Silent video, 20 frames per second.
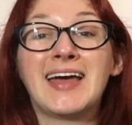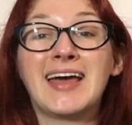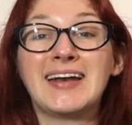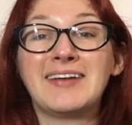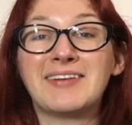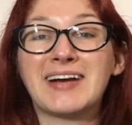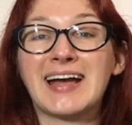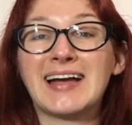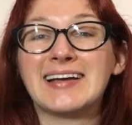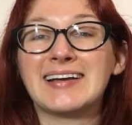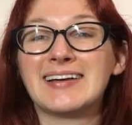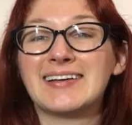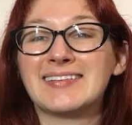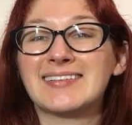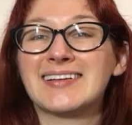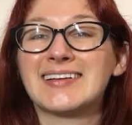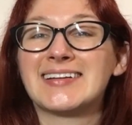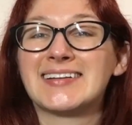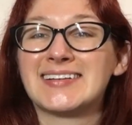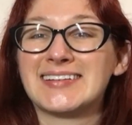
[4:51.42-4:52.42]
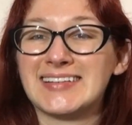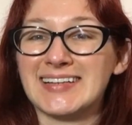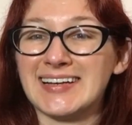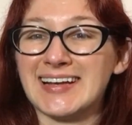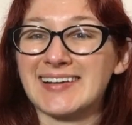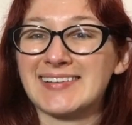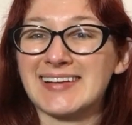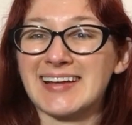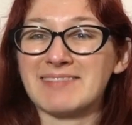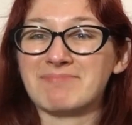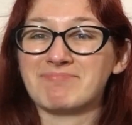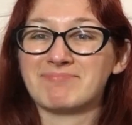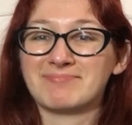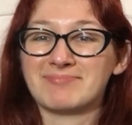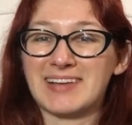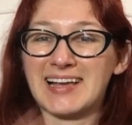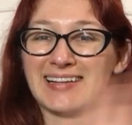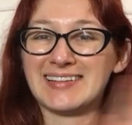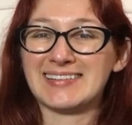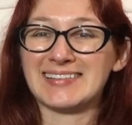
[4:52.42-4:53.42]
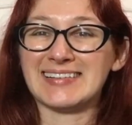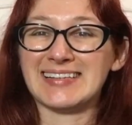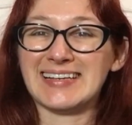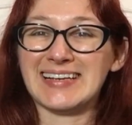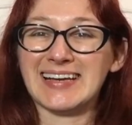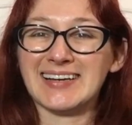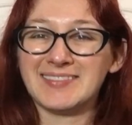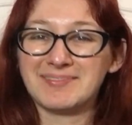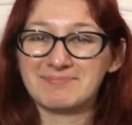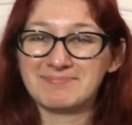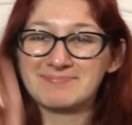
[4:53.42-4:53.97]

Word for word: Anyway, guys, till next time. See ya.